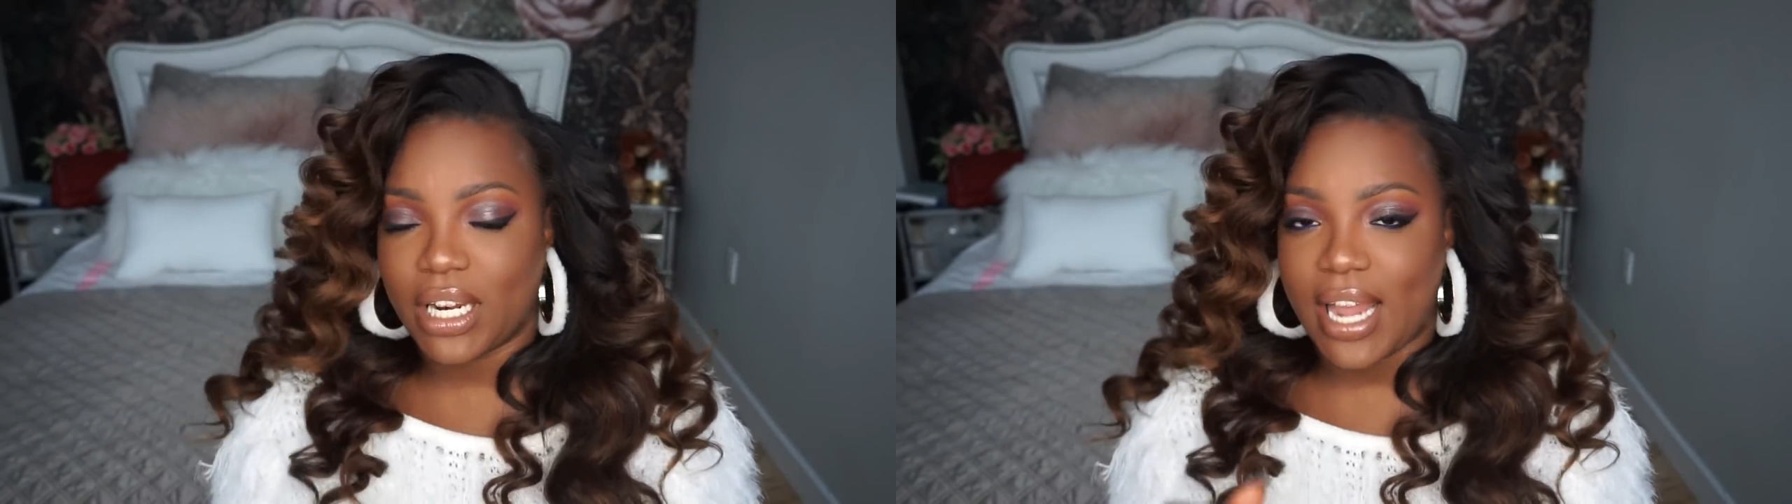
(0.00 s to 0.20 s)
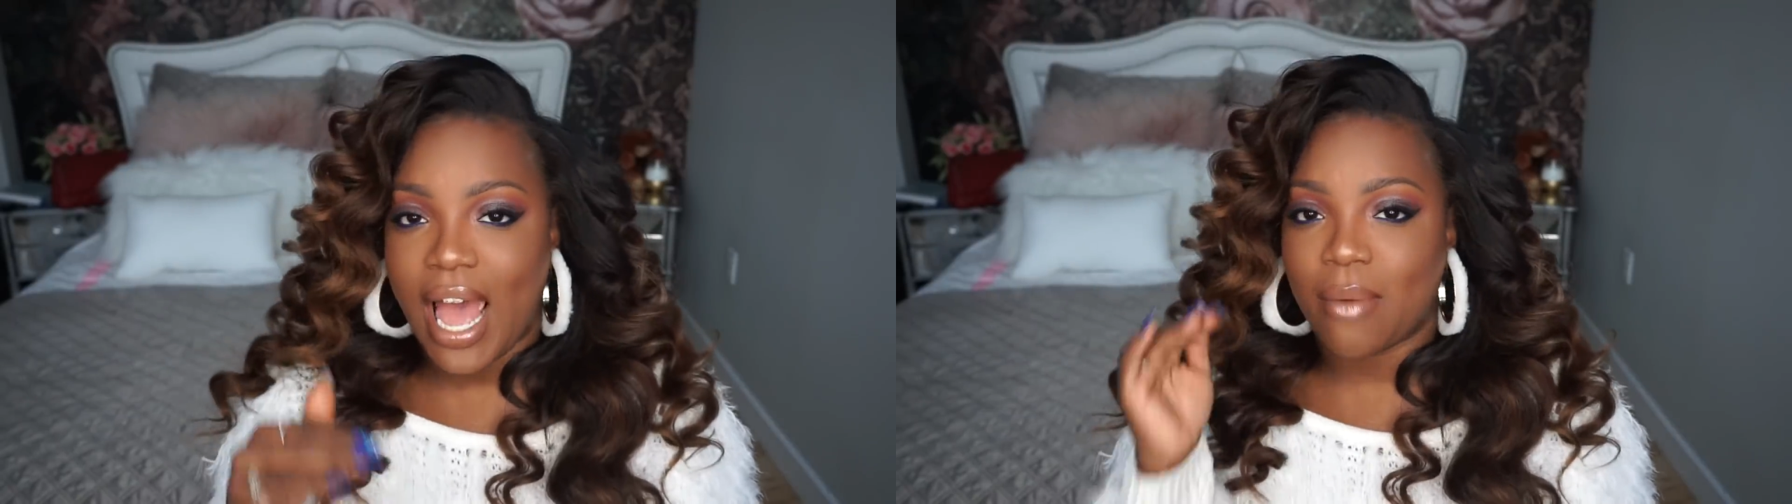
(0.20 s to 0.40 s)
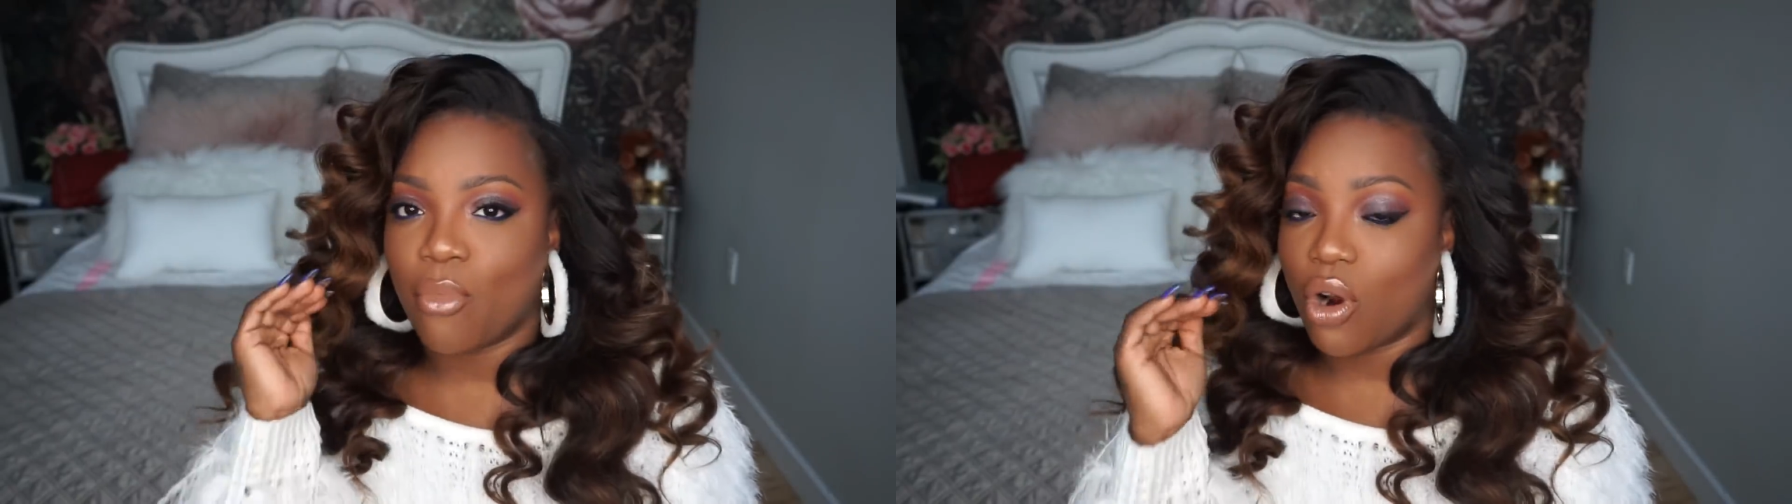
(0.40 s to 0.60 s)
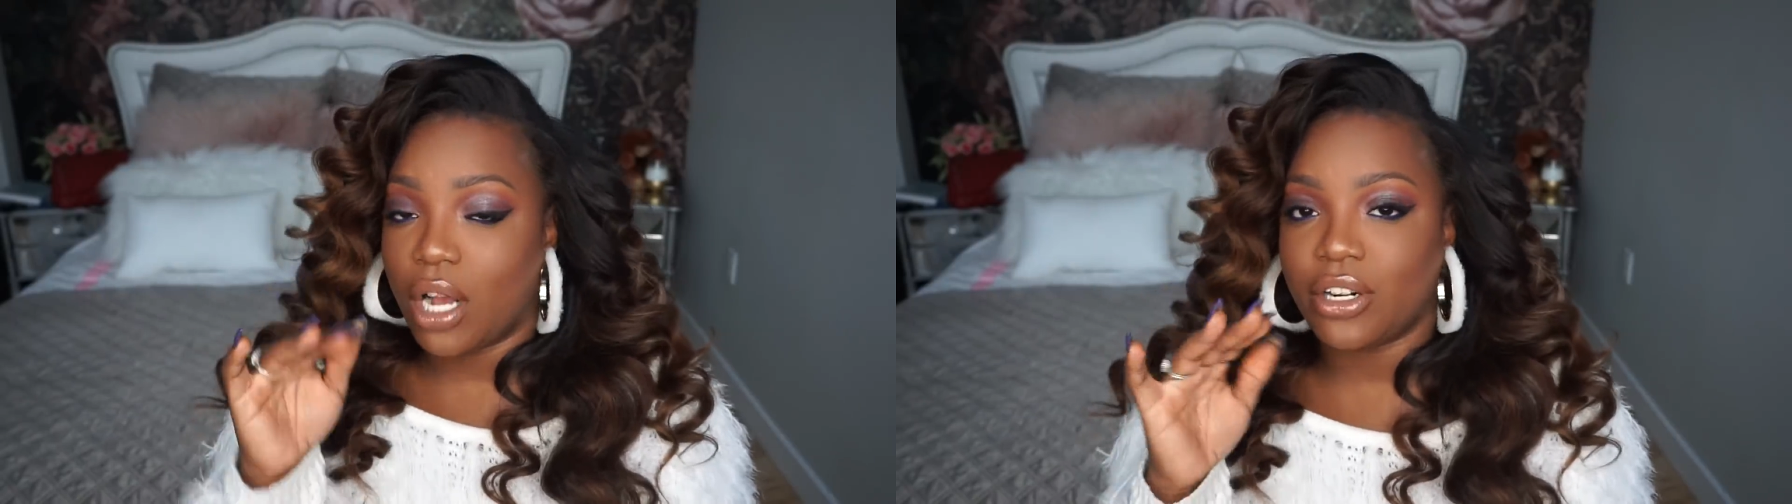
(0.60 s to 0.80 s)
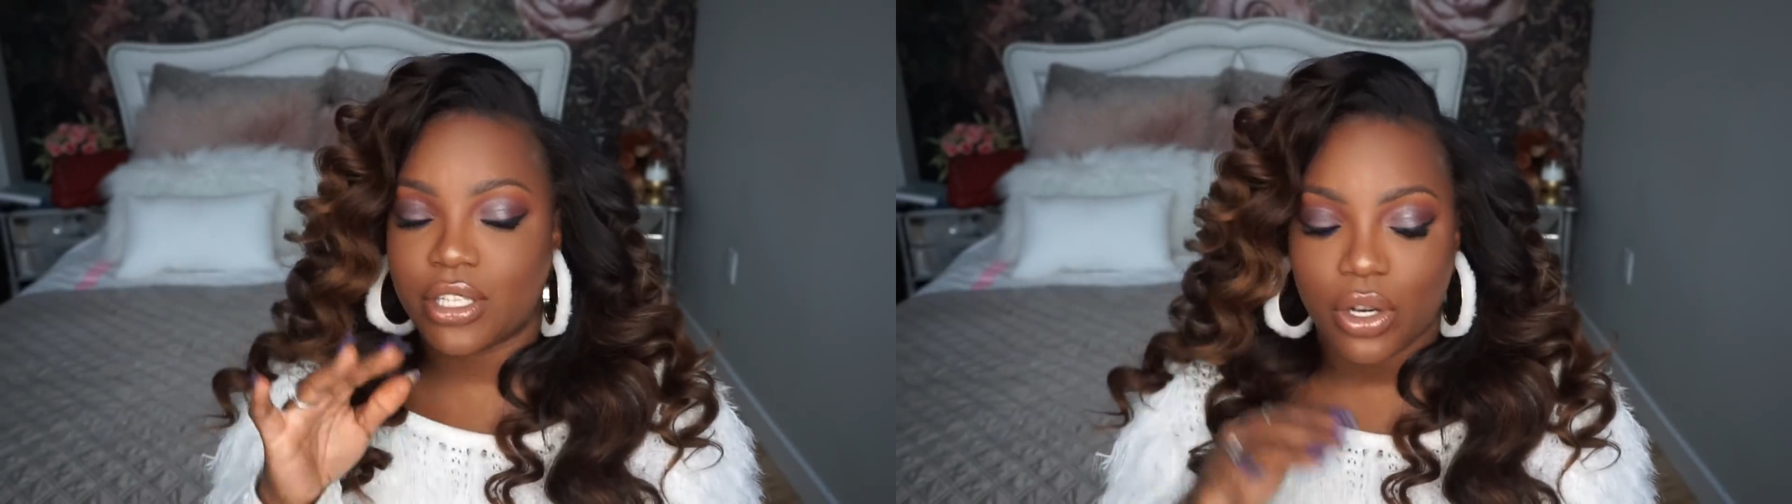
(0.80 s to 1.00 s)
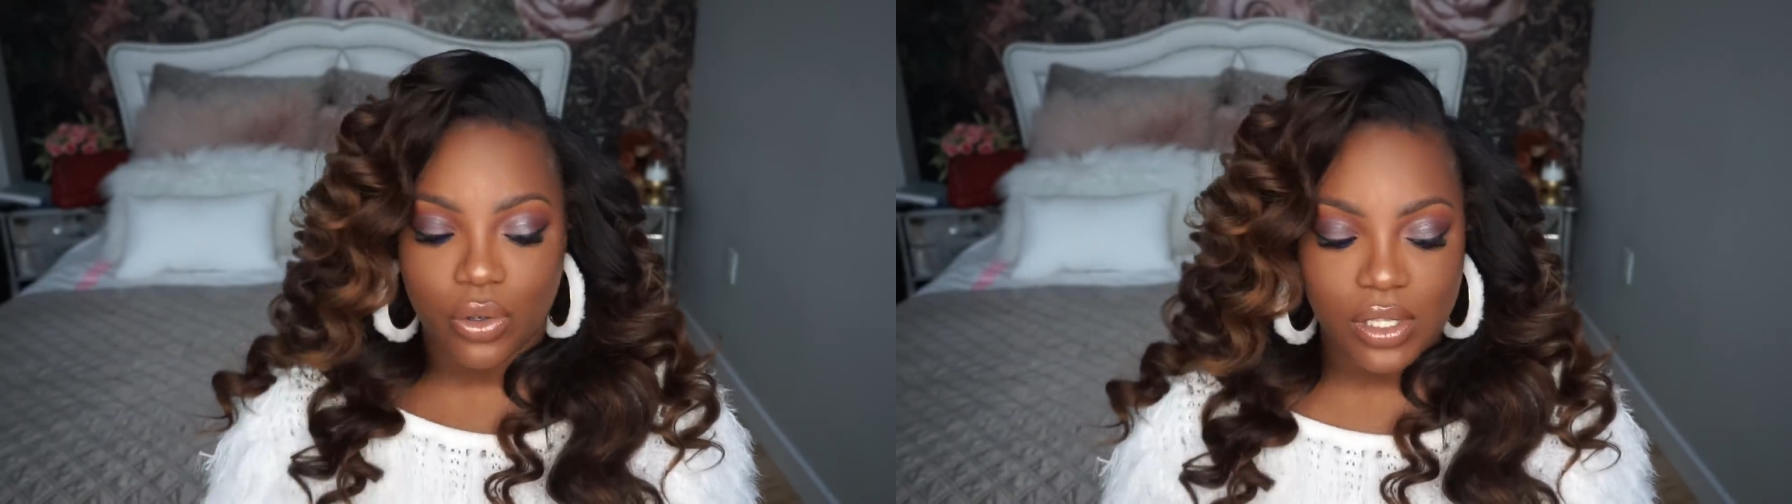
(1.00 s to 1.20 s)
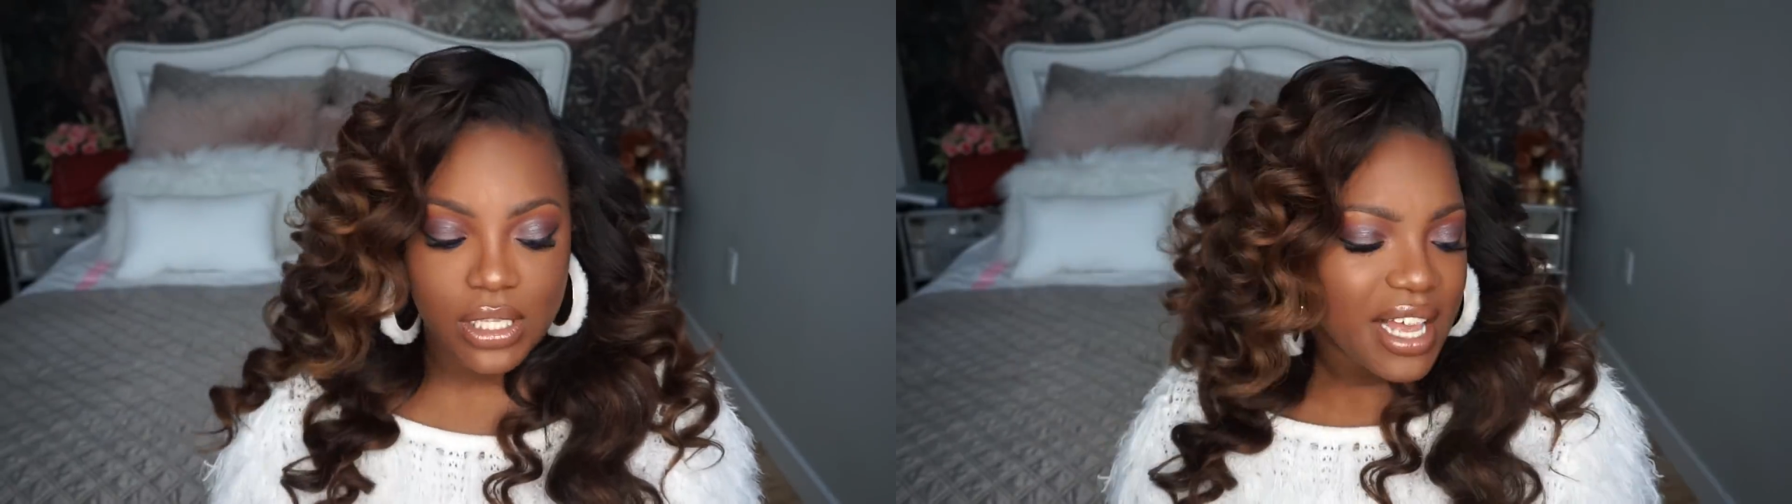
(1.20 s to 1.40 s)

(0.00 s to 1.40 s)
and add more undertones.